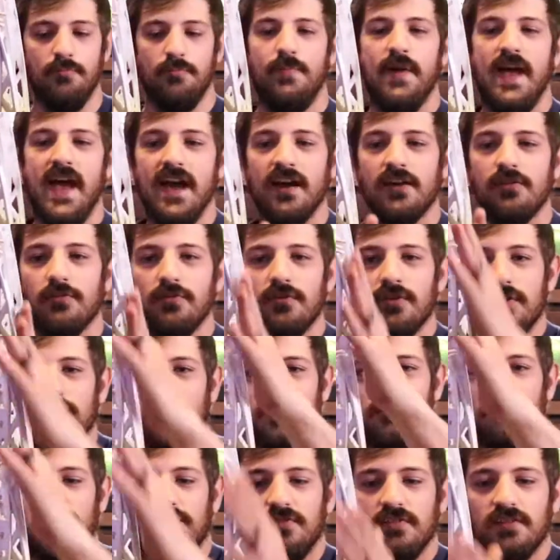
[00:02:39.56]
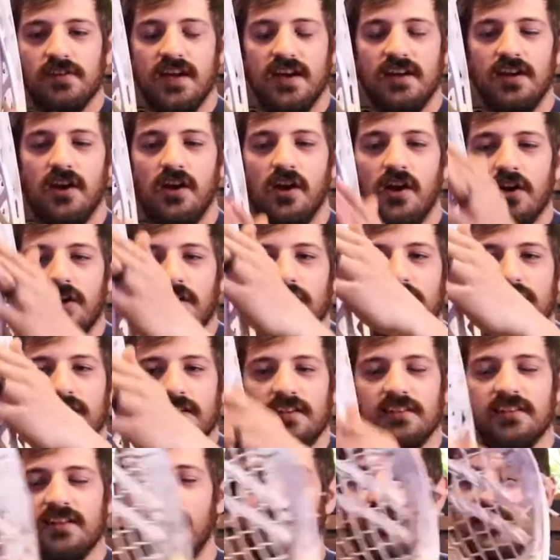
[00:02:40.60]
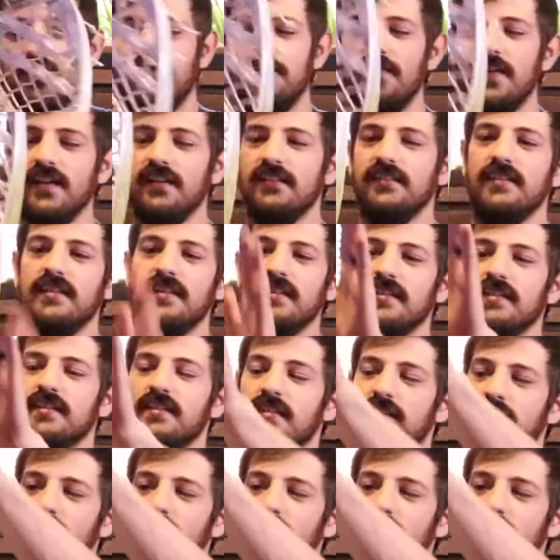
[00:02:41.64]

backwards kind of arc. It's kind of facing